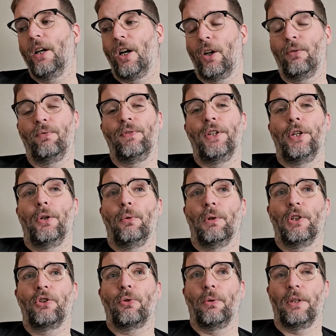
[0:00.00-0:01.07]
a view
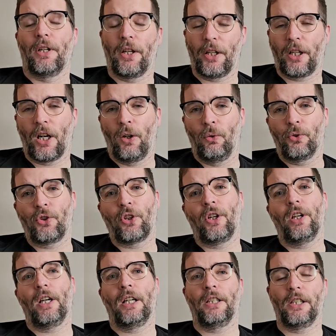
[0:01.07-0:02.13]
into another
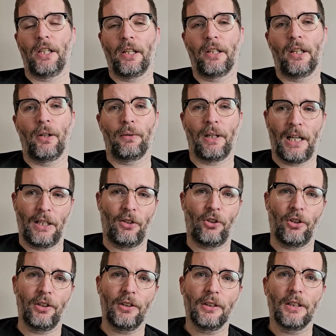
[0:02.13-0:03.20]
culture and another
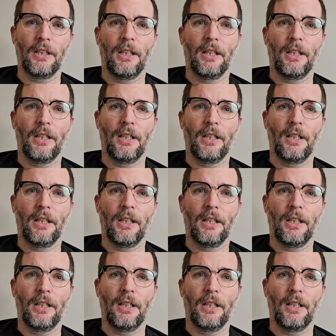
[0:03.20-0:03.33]
location.